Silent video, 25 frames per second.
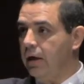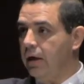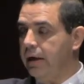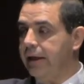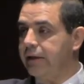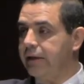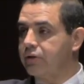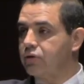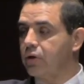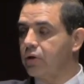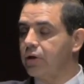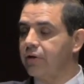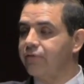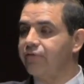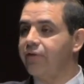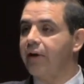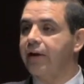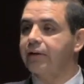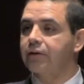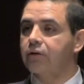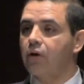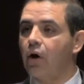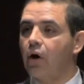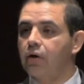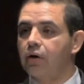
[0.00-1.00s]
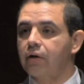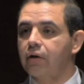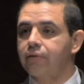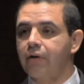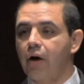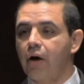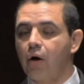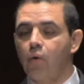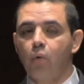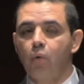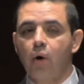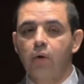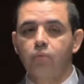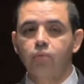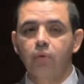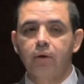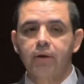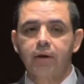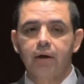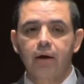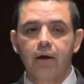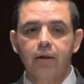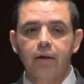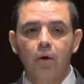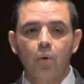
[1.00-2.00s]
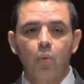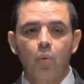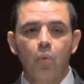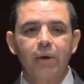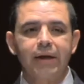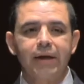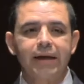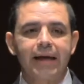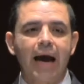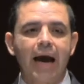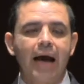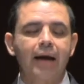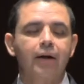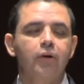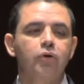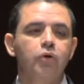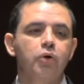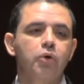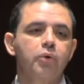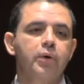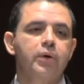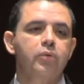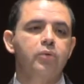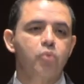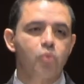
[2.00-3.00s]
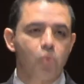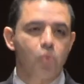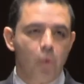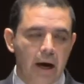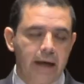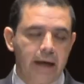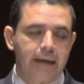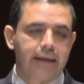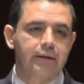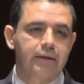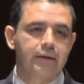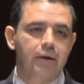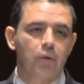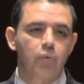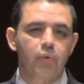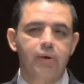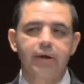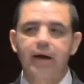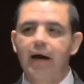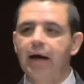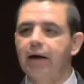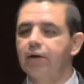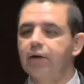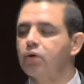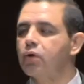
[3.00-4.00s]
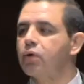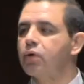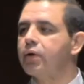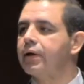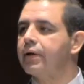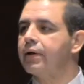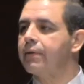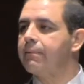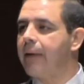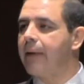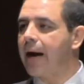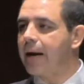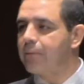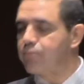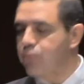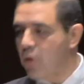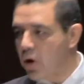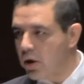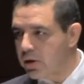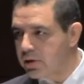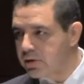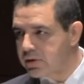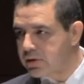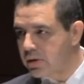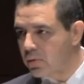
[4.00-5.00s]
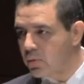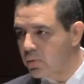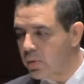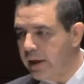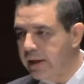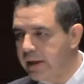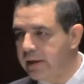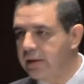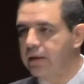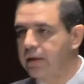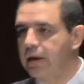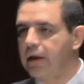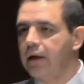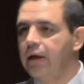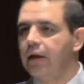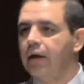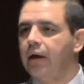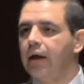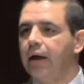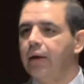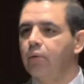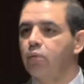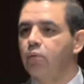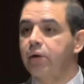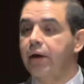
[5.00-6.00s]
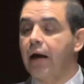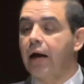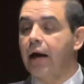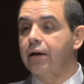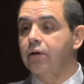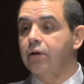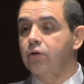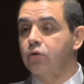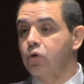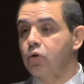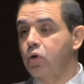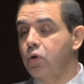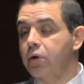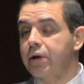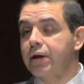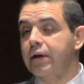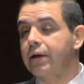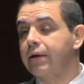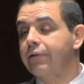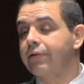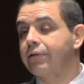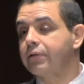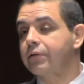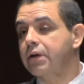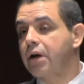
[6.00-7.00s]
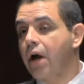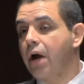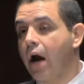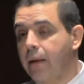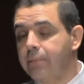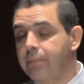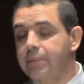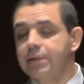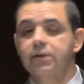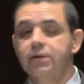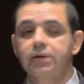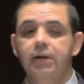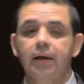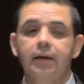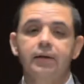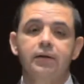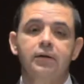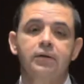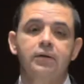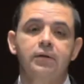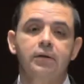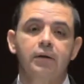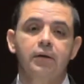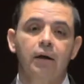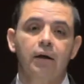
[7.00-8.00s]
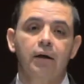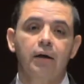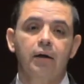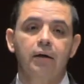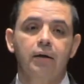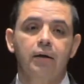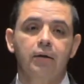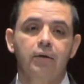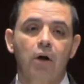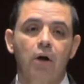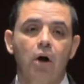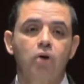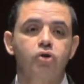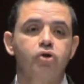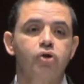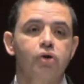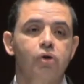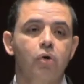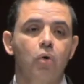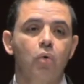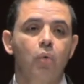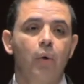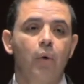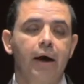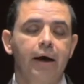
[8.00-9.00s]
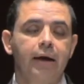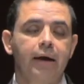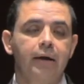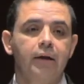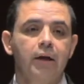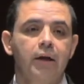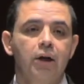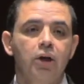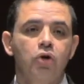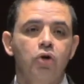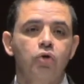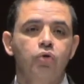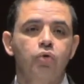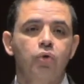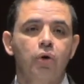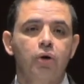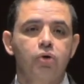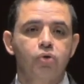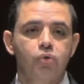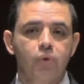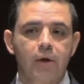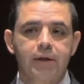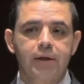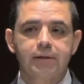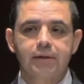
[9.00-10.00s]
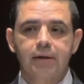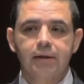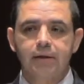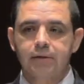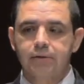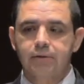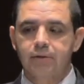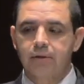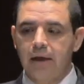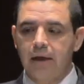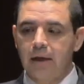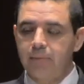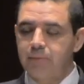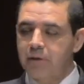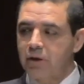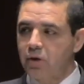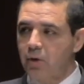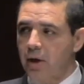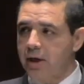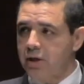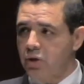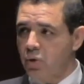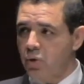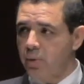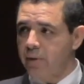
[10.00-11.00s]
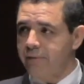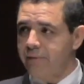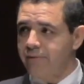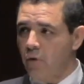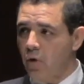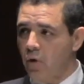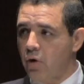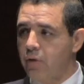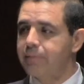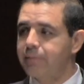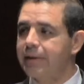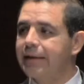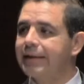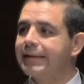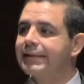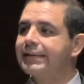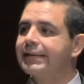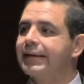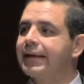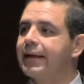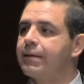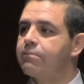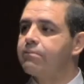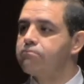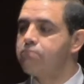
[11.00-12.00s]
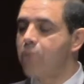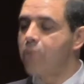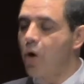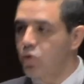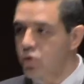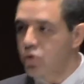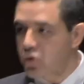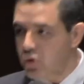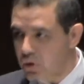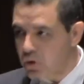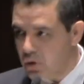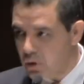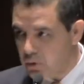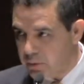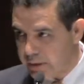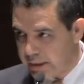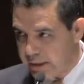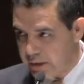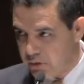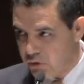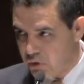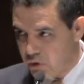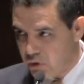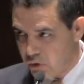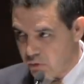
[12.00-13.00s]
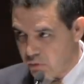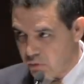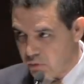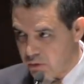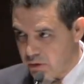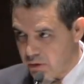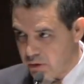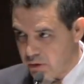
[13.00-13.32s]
It's going to affect all of y'all one way or the other, and we got to do it right, and we got to do it in a bipartisan way, and we got to do it in a common sense, logical way to address this. Immigration reform is an emotional issue.